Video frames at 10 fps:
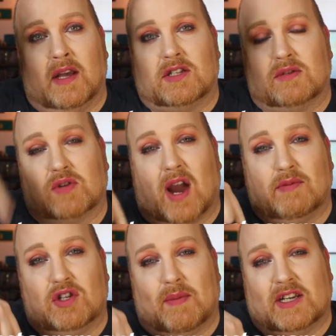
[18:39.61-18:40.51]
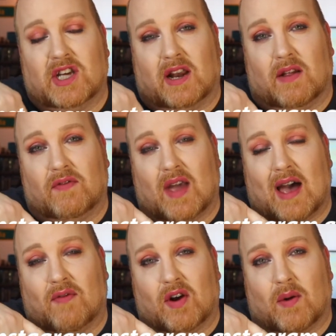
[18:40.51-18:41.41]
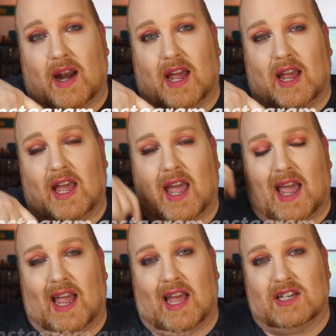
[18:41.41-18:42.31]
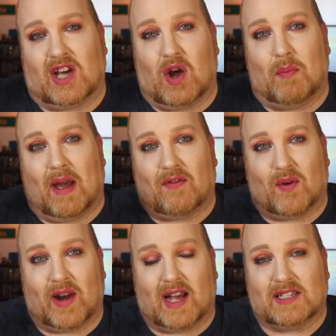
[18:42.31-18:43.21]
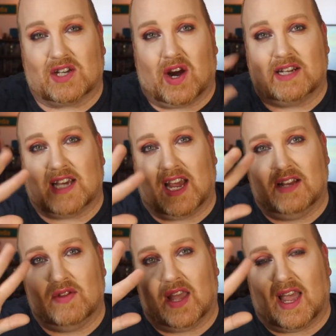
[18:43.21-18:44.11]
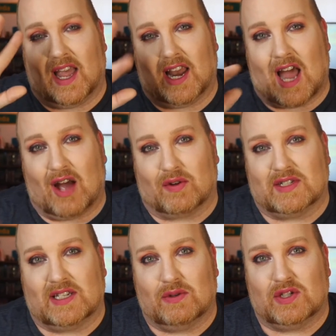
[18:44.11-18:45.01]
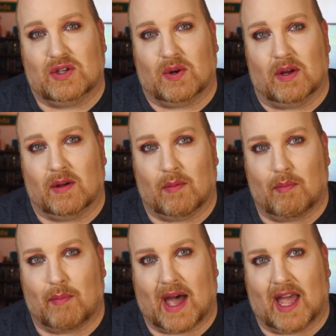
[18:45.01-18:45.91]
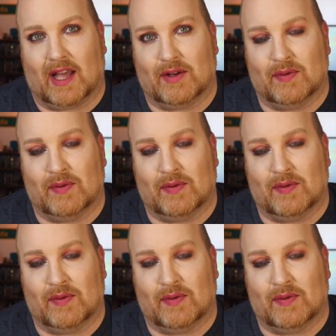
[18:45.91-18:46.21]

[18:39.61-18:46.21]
Subscribe to my channel if you haven't already, and I hope everyone has a great day, and I will see you soon. Bye.